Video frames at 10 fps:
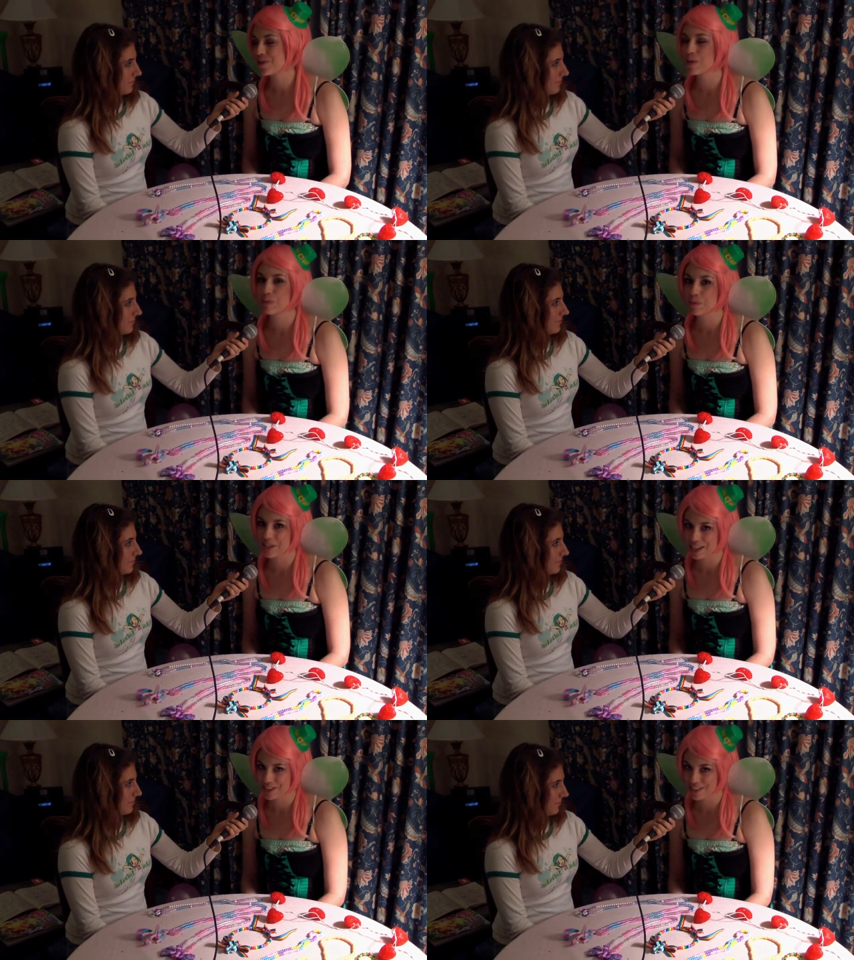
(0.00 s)
Speaker 1: Dreams
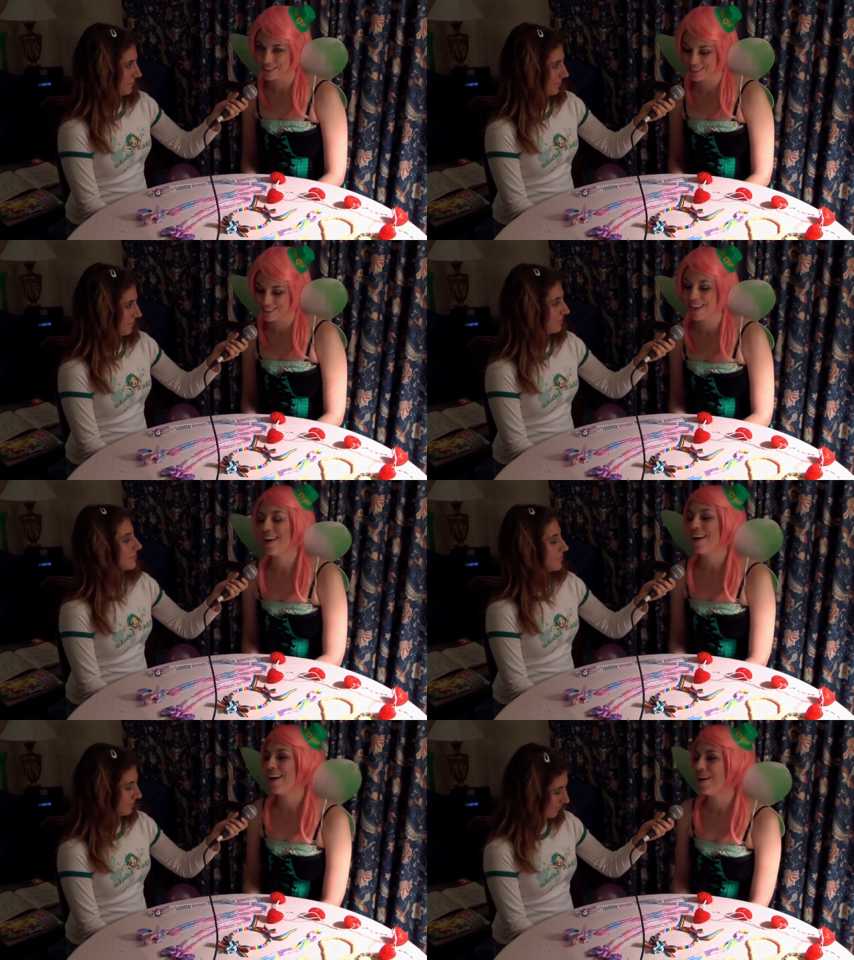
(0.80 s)
Productions.
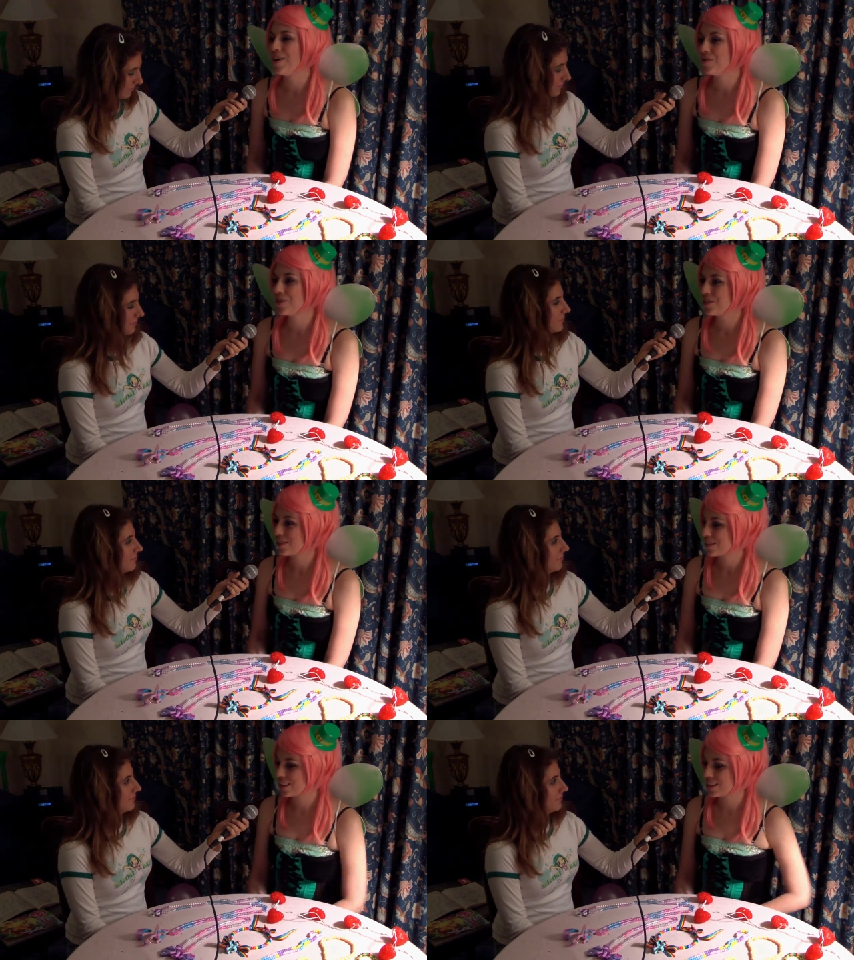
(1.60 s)

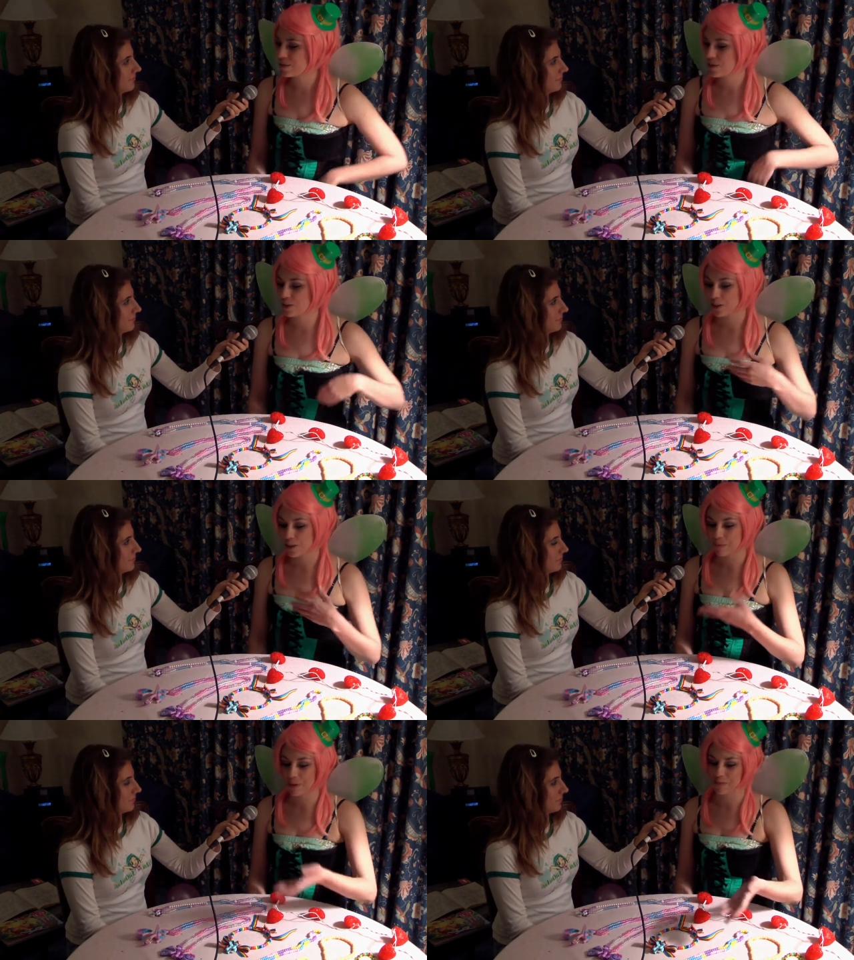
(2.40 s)
You'll see the
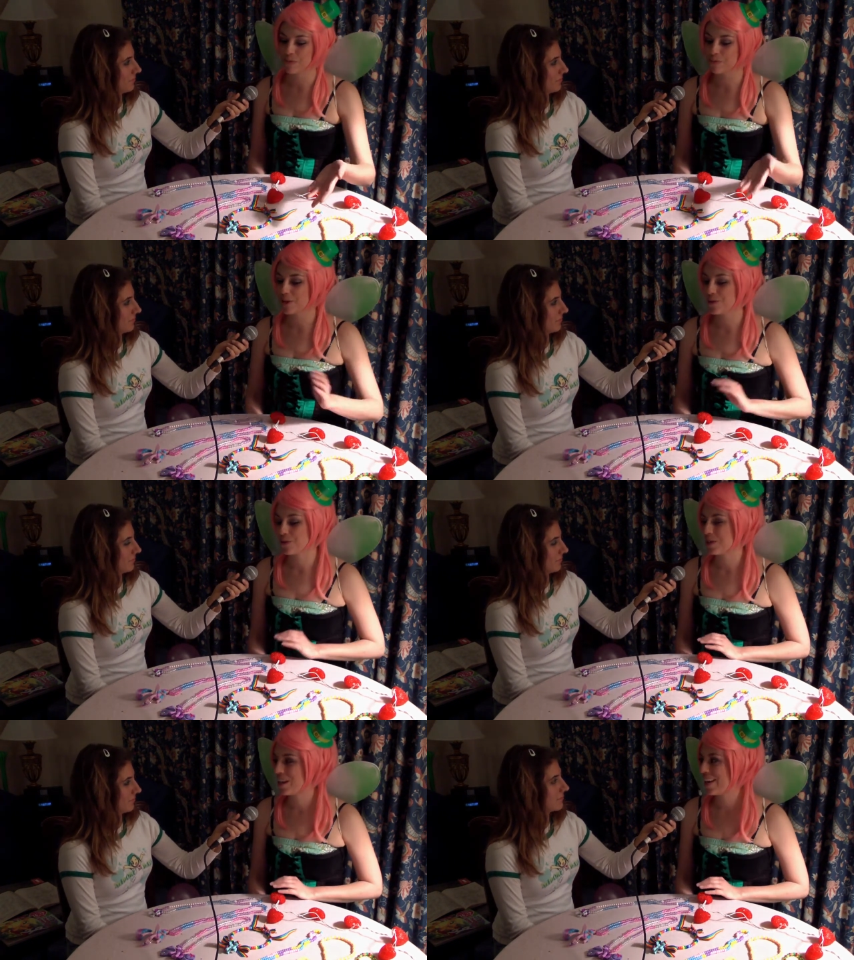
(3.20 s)
lookbook for my
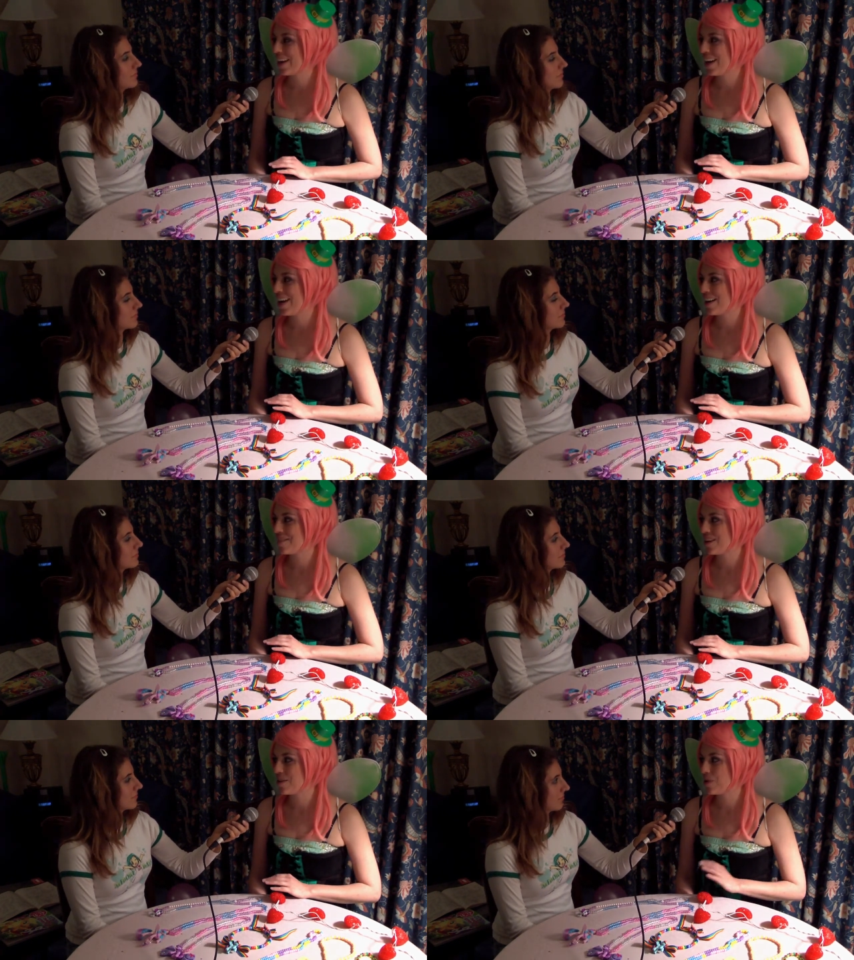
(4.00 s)
jewelry, and I
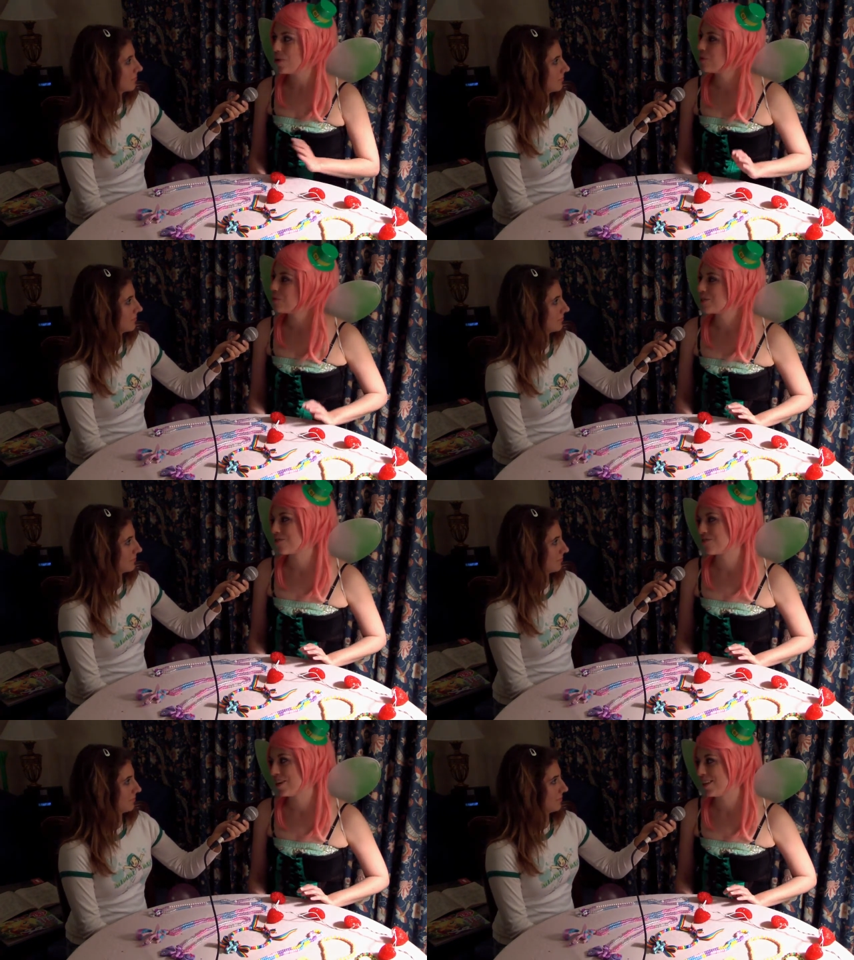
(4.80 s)
have a whole
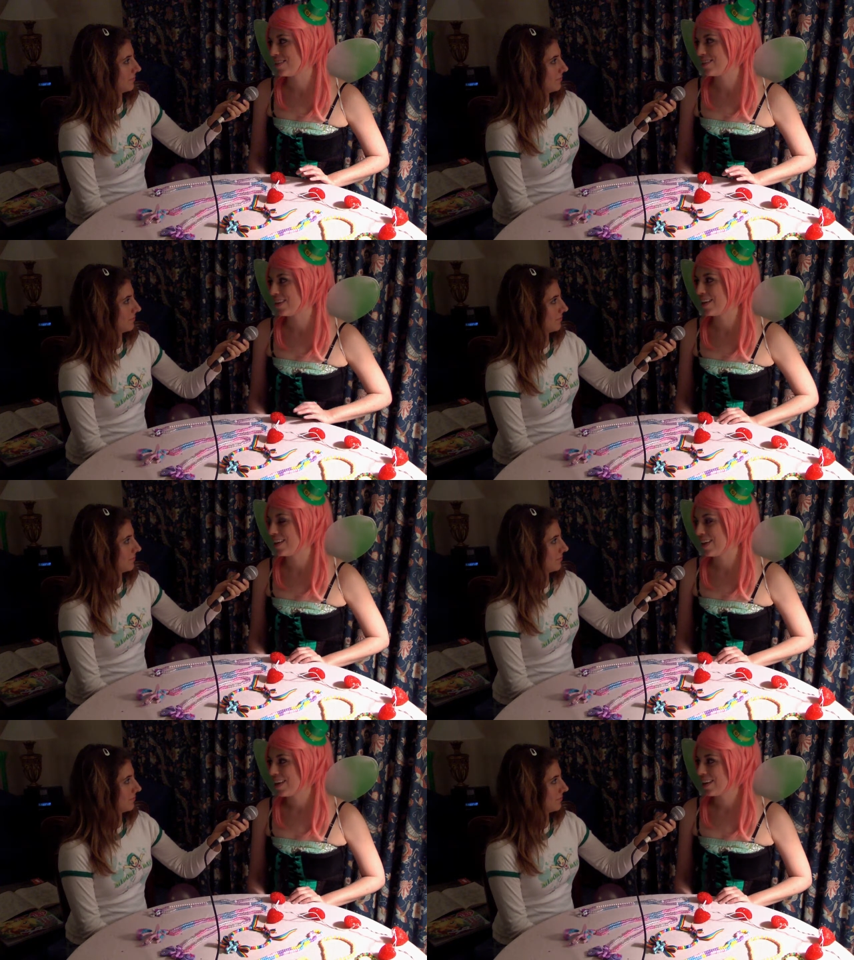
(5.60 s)
bunch of friends
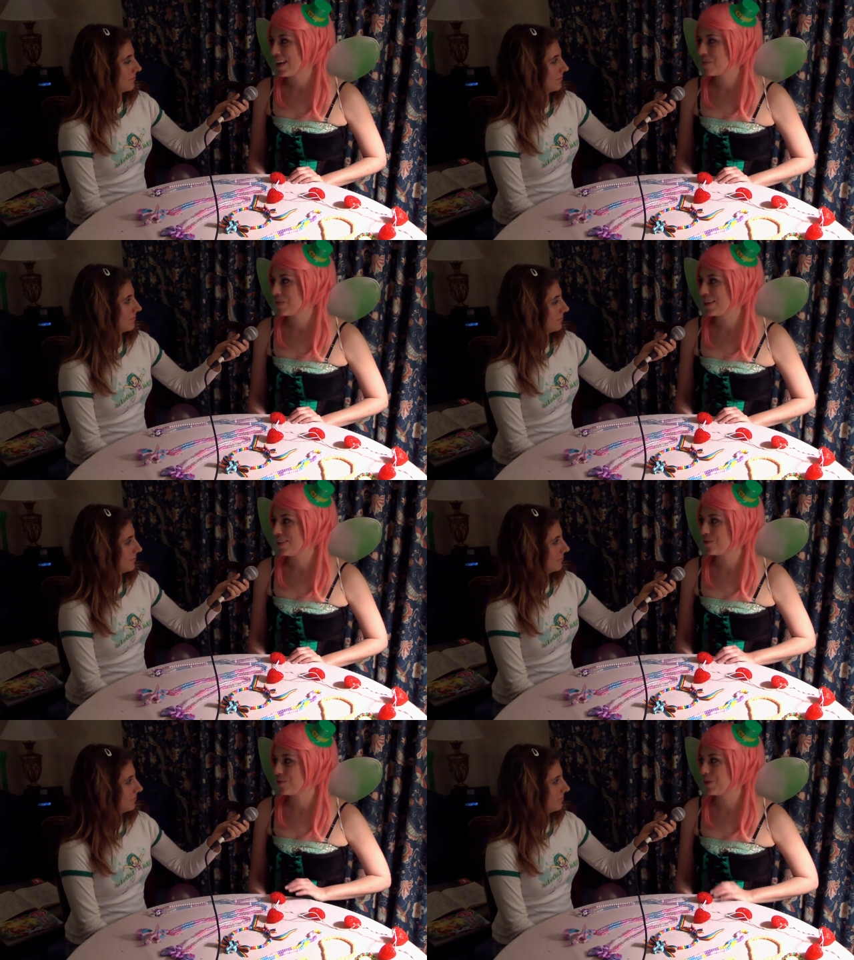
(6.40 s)
that came
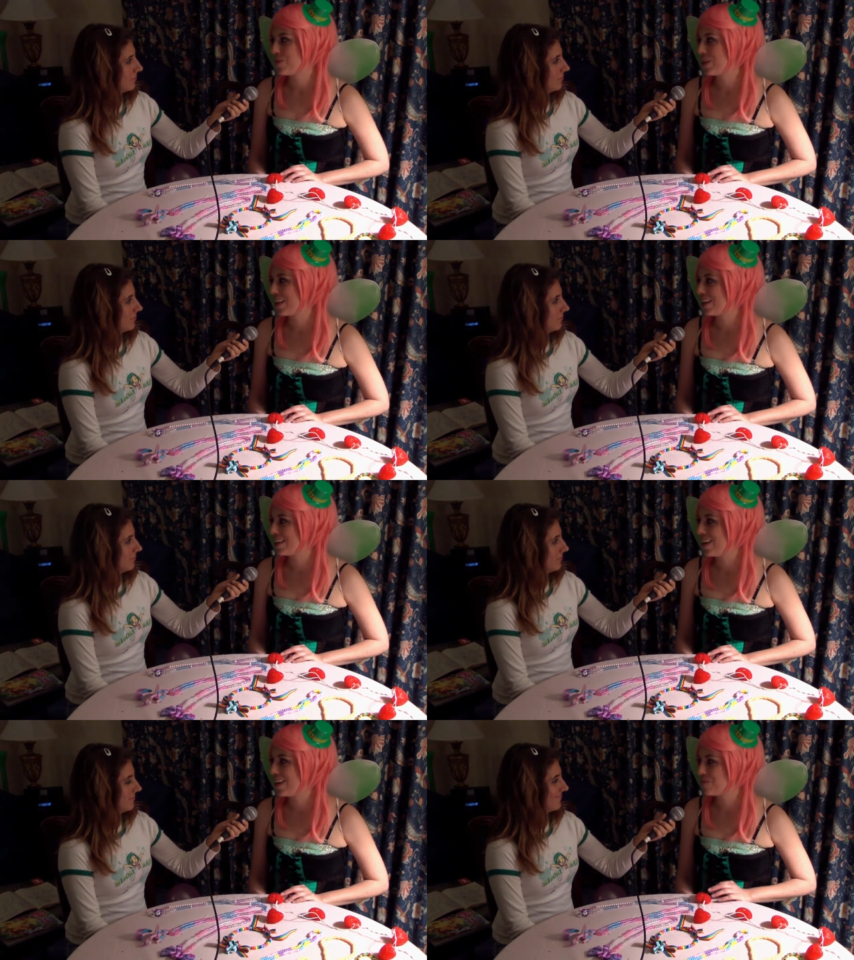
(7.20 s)
in with me and